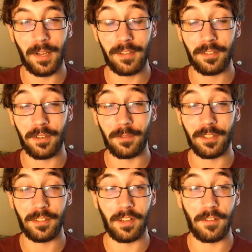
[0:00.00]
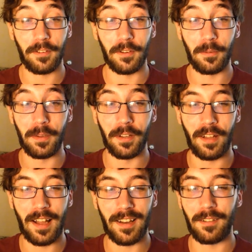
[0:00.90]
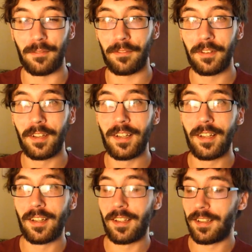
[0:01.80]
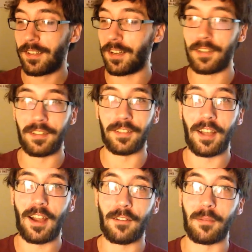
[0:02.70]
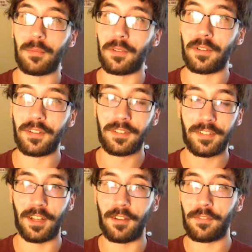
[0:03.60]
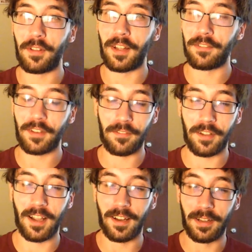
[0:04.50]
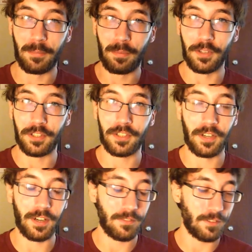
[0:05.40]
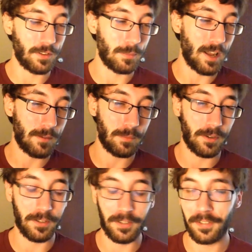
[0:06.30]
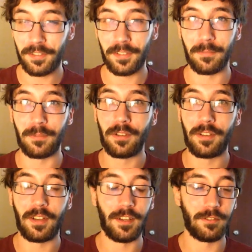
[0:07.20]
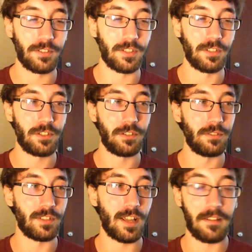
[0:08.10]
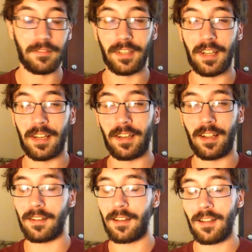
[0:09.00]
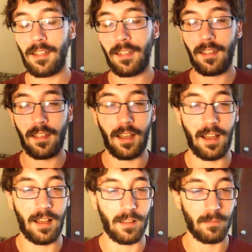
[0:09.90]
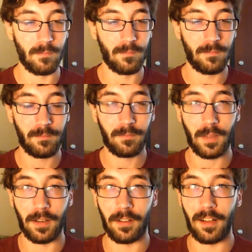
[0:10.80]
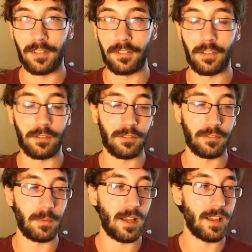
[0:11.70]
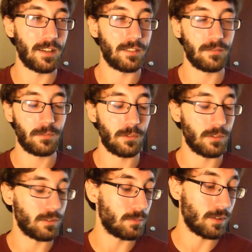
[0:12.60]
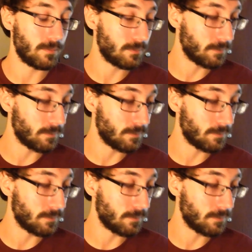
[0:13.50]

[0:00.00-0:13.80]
based on what's left, it'll be a lot of undesirable stuff left. I've kind of pushed off on the back burner. There's some interesting chews I have to get yet, and a lot of Stoker's bags, of course, but